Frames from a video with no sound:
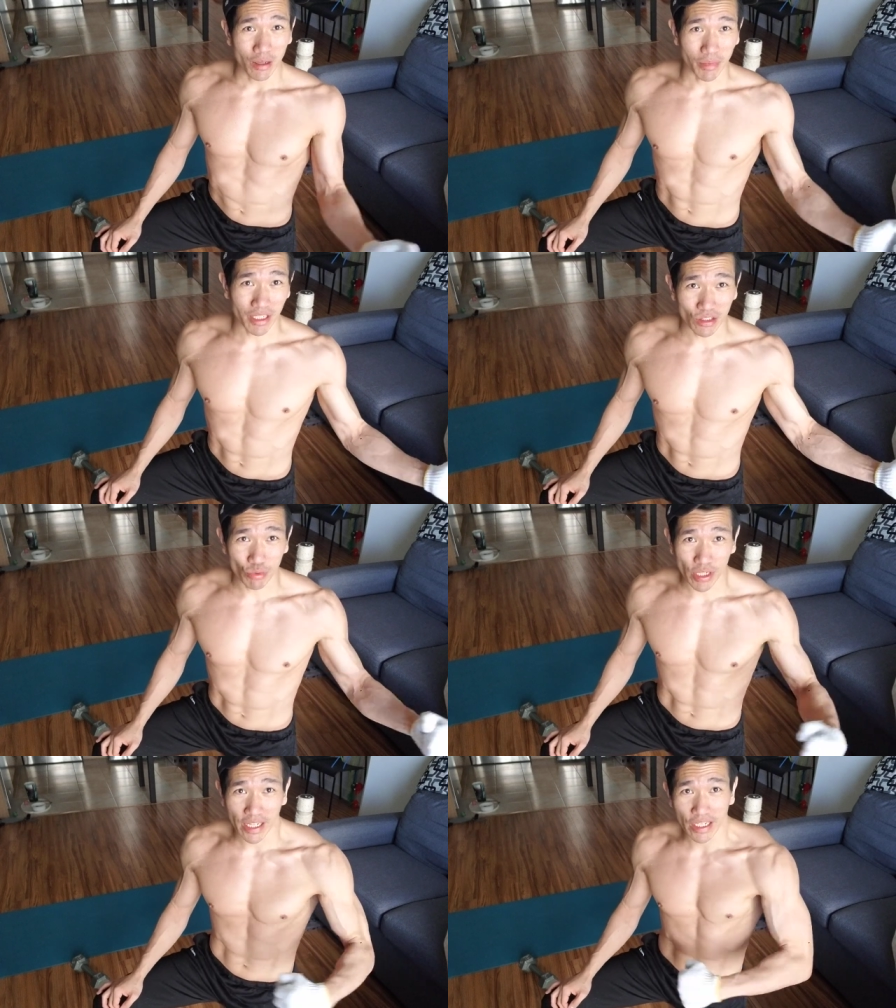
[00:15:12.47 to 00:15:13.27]
because
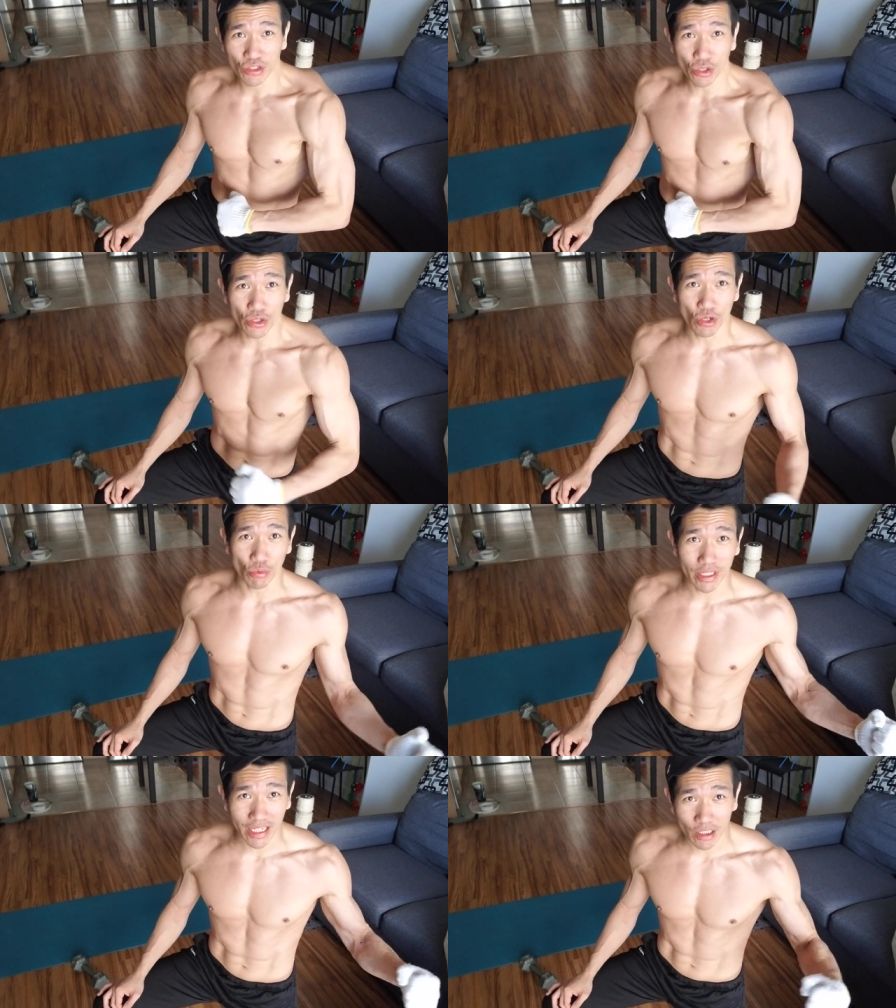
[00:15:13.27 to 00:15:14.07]
we internal,
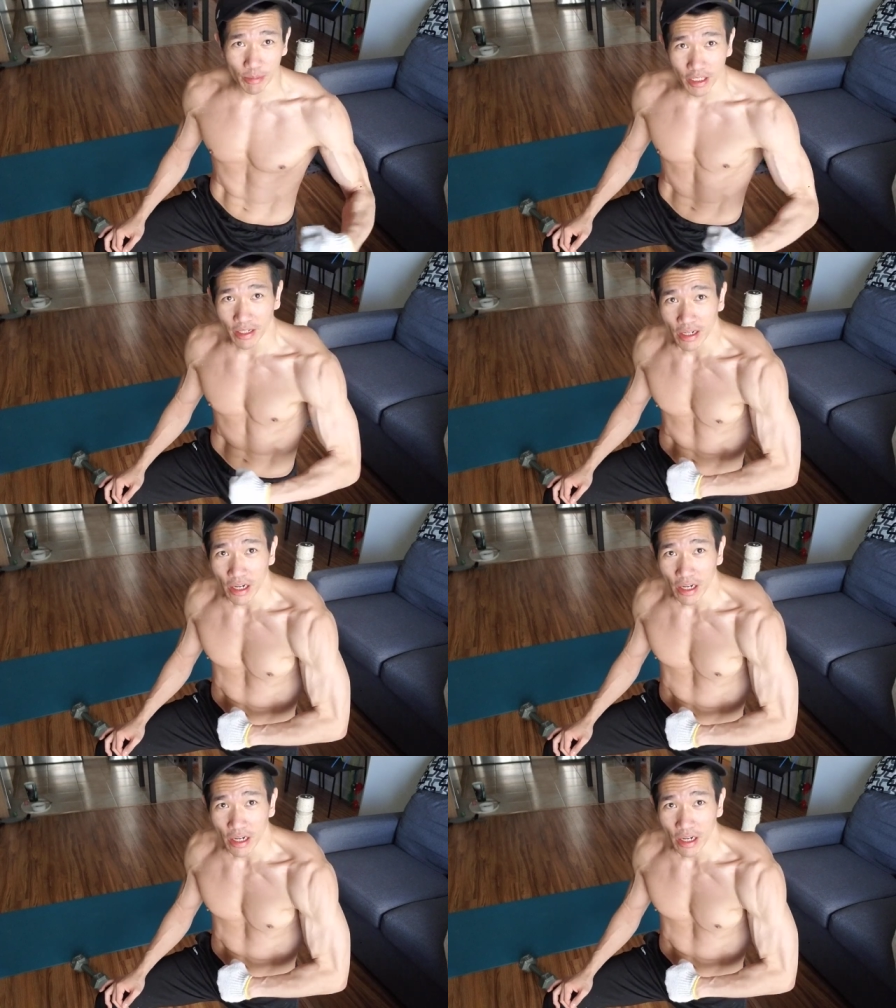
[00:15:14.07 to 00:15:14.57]
we tend to be